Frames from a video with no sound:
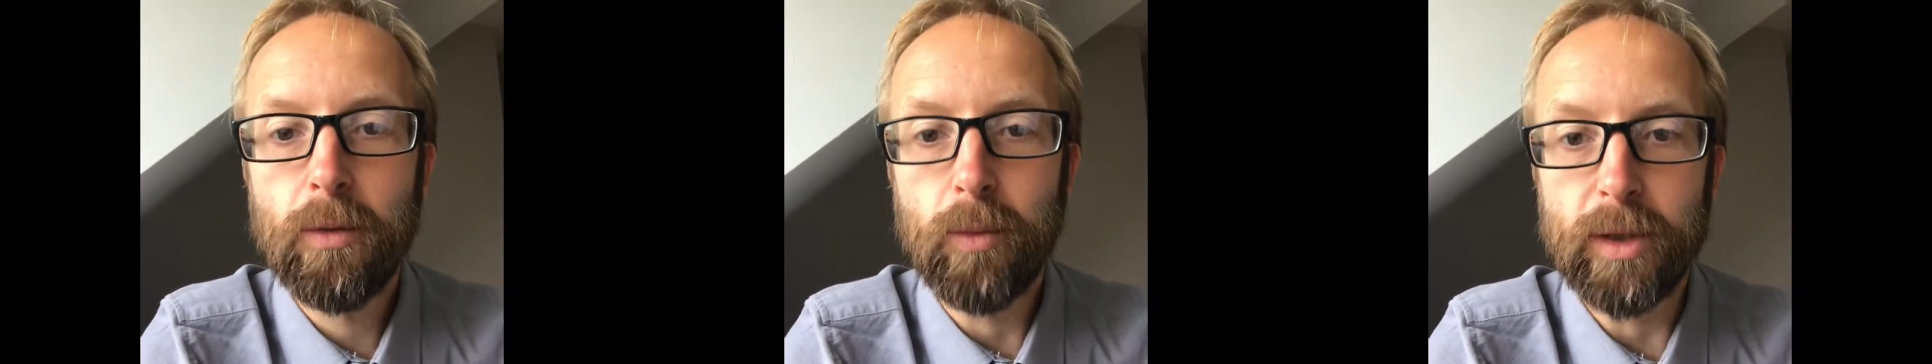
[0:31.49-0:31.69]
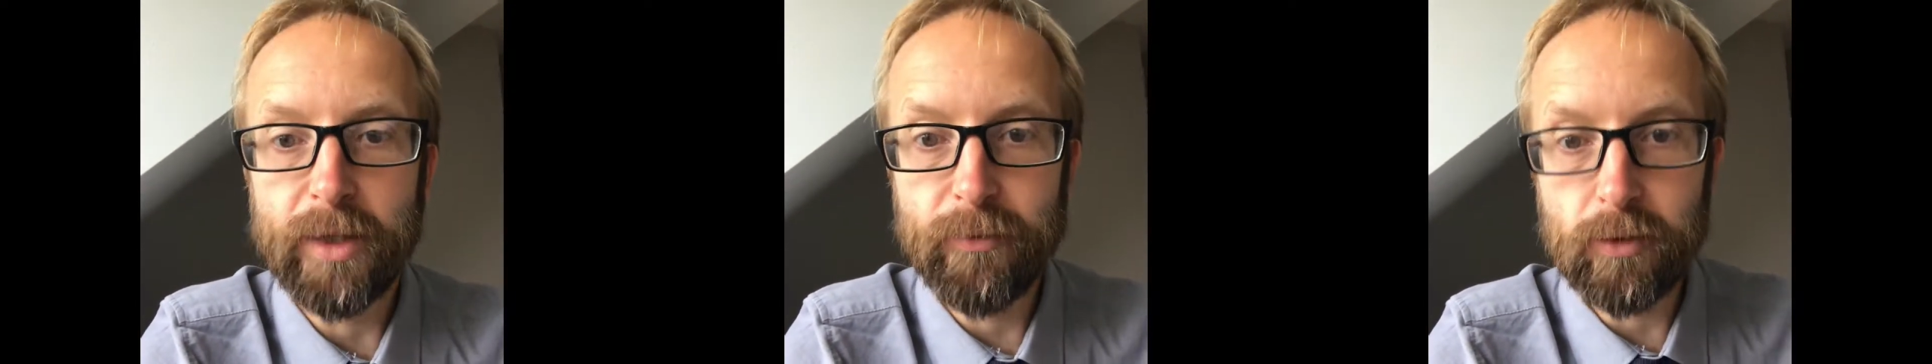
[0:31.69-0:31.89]

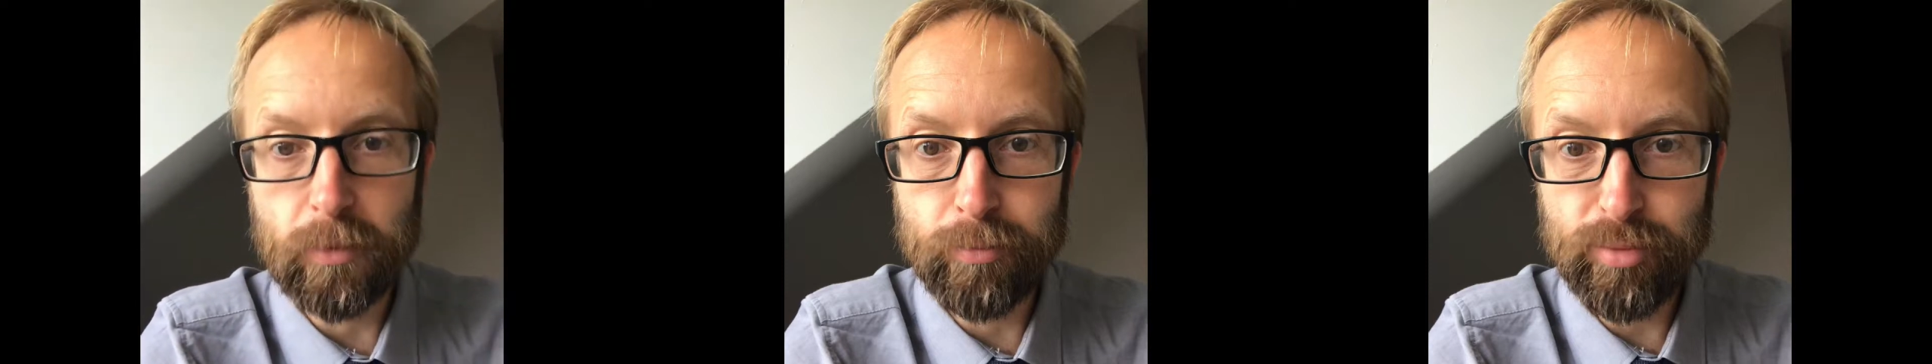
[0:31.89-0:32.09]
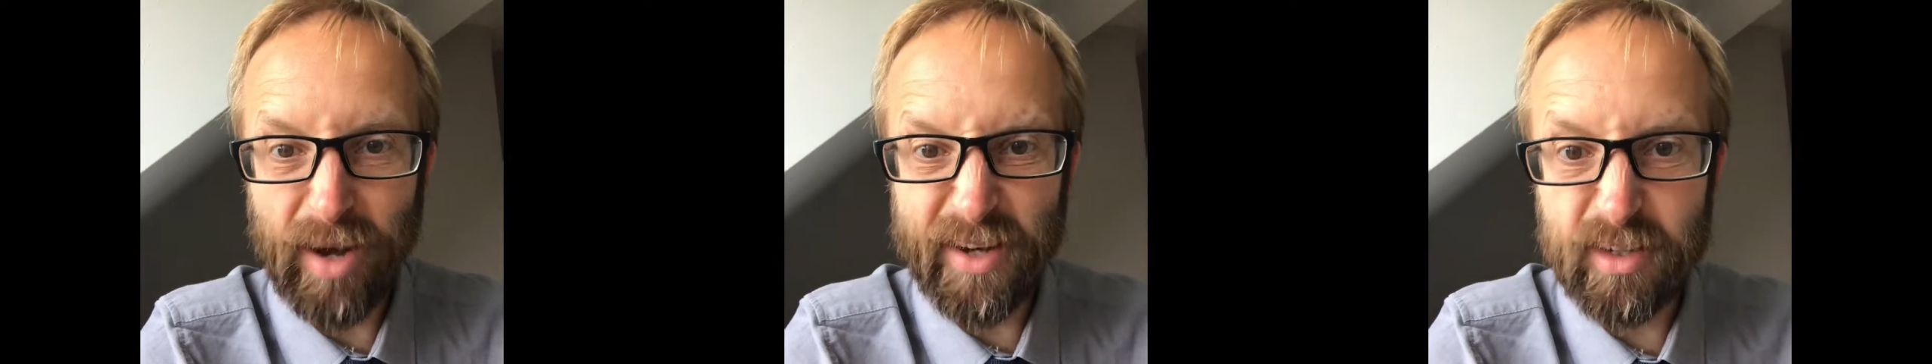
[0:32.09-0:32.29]
We'd give you some
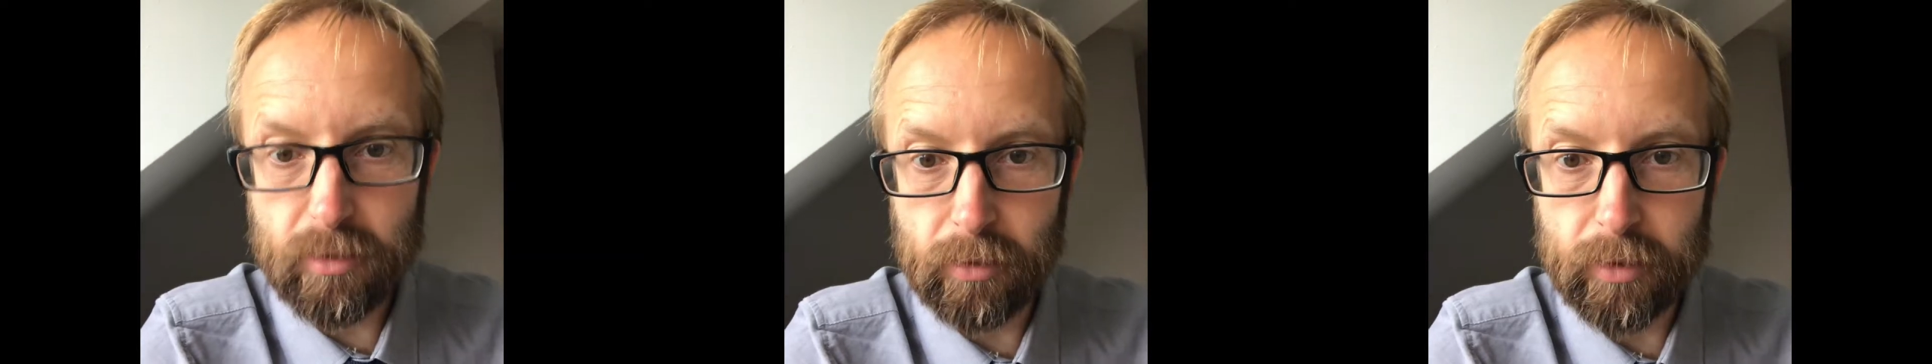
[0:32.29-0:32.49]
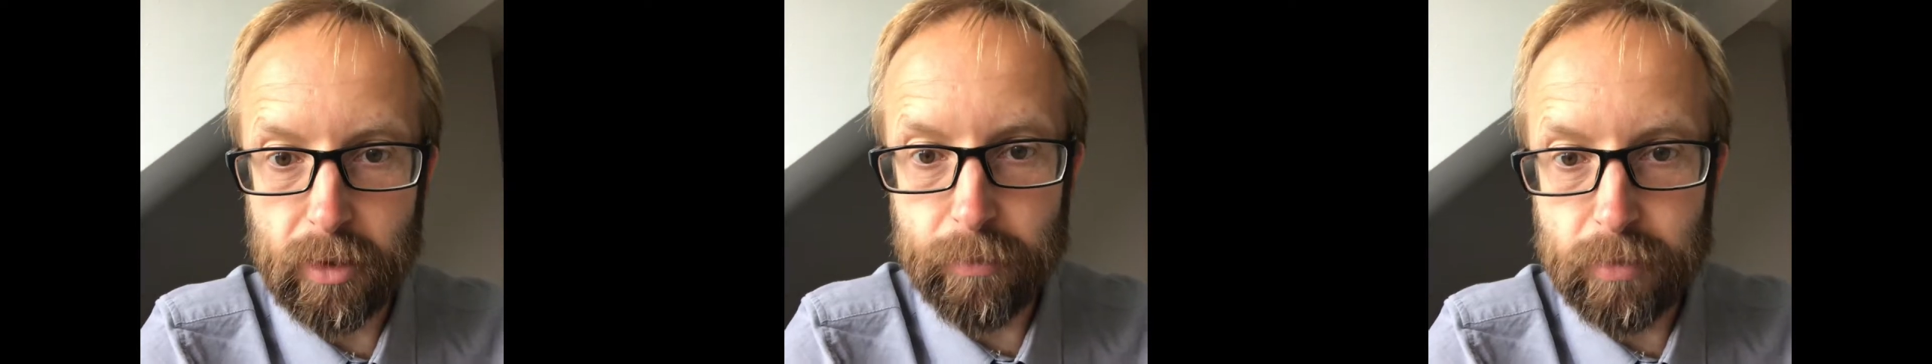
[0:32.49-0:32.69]

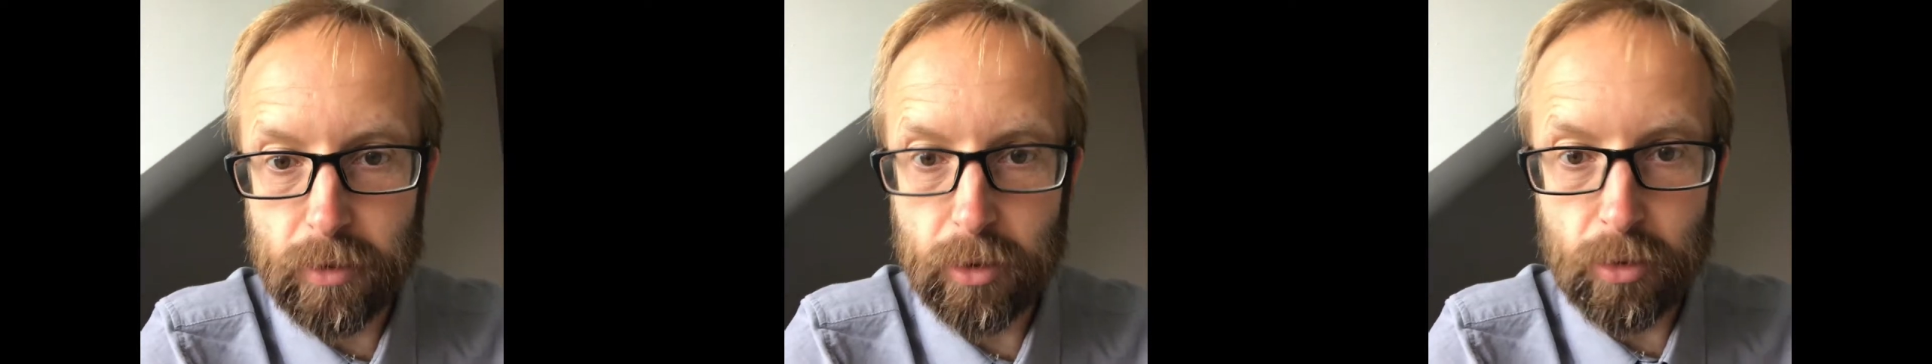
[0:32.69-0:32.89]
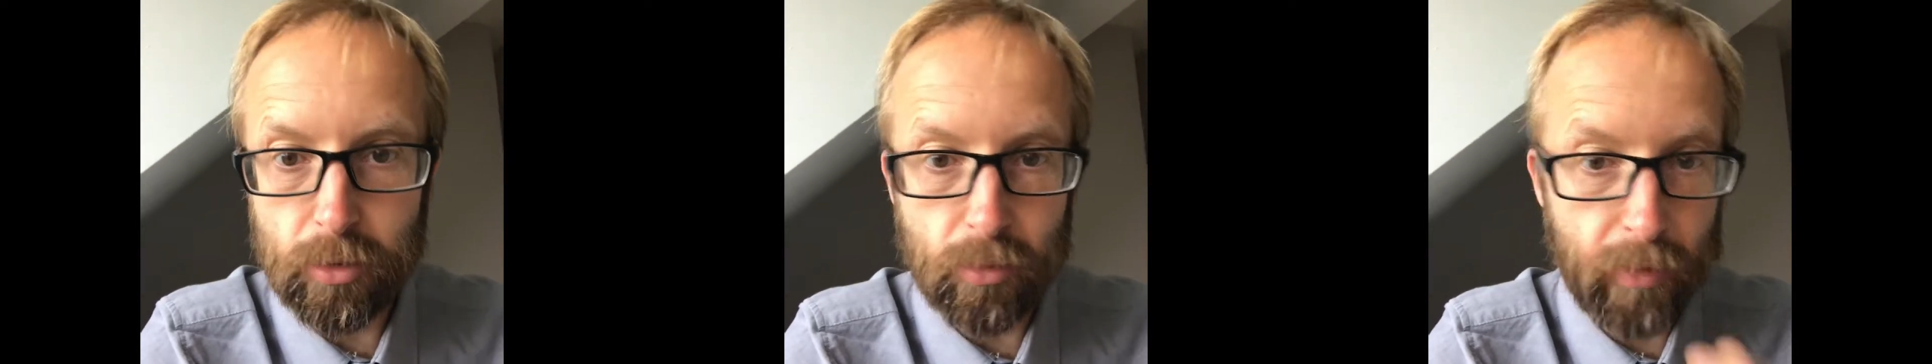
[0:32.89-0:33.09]
practical tips to
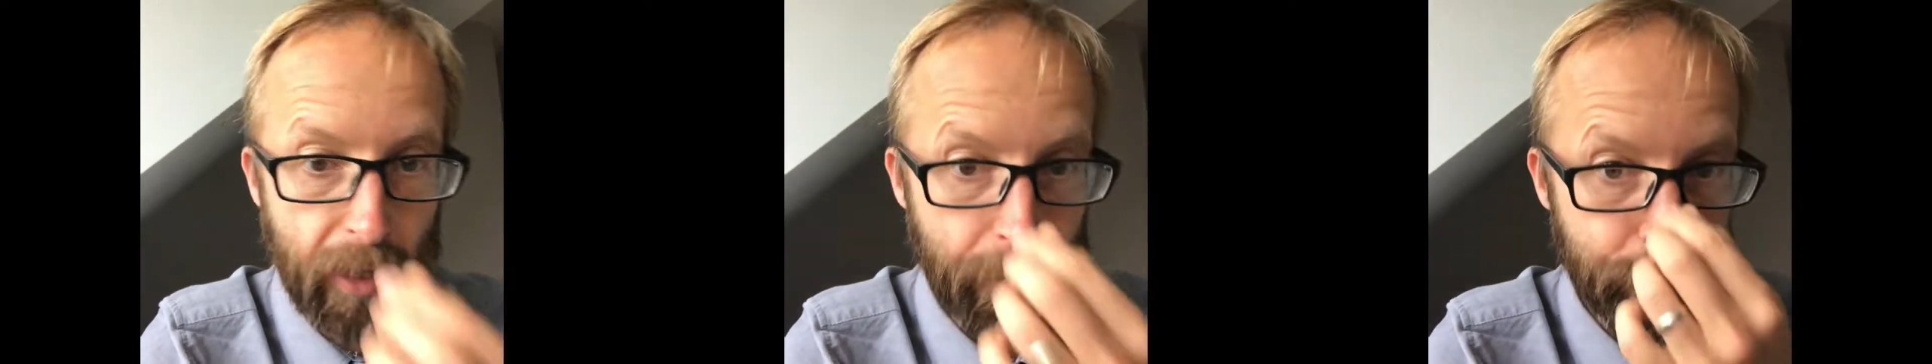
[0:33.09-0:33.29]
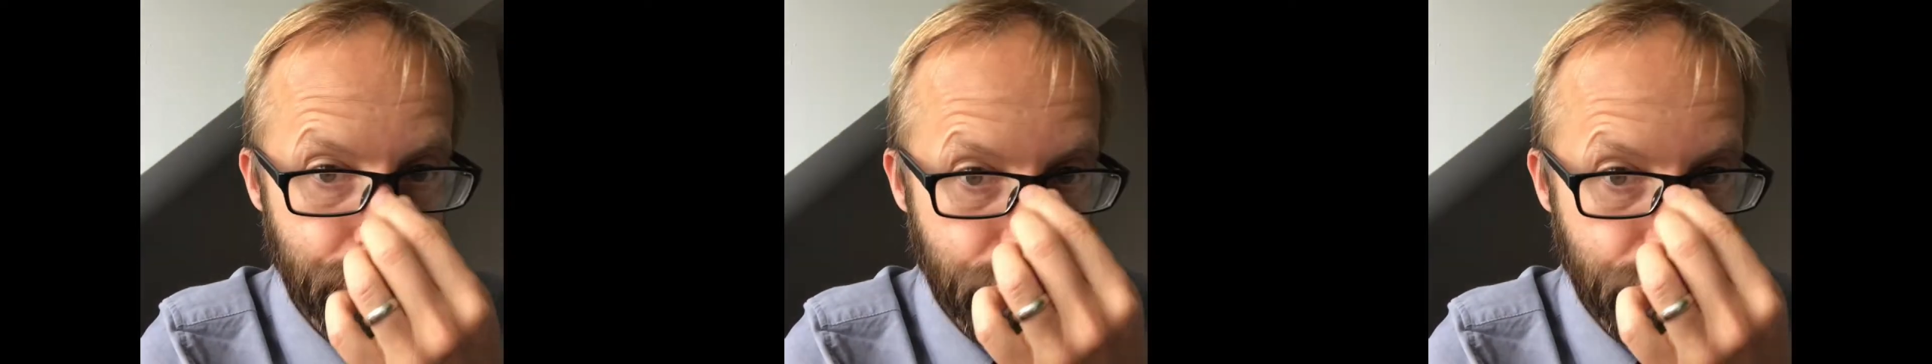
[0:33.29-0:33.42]
do that.